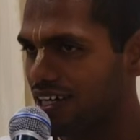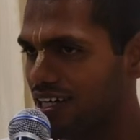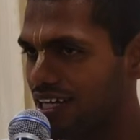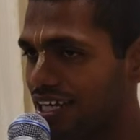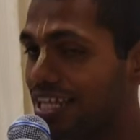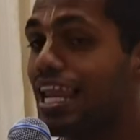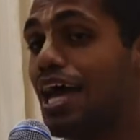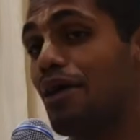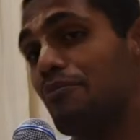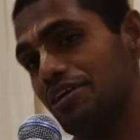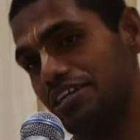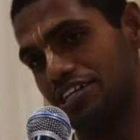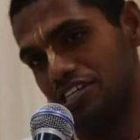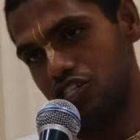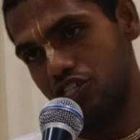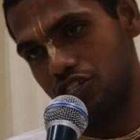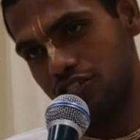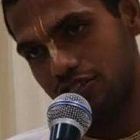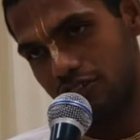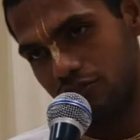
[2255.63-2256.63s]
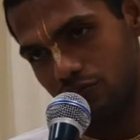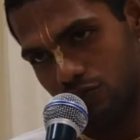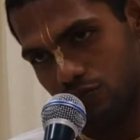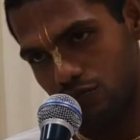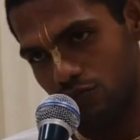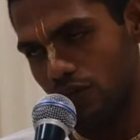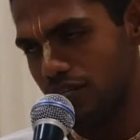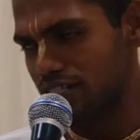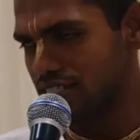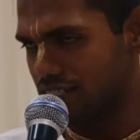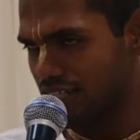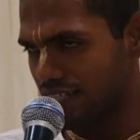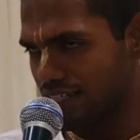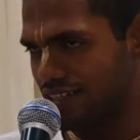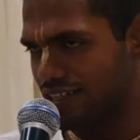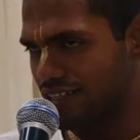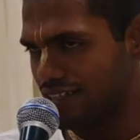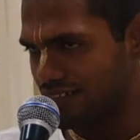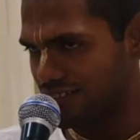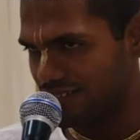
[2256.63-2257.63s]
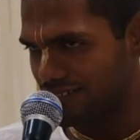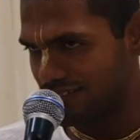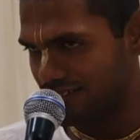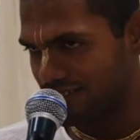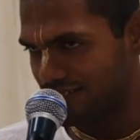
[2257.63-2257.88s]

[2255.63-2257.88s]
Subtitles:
lamentation. What is second thing?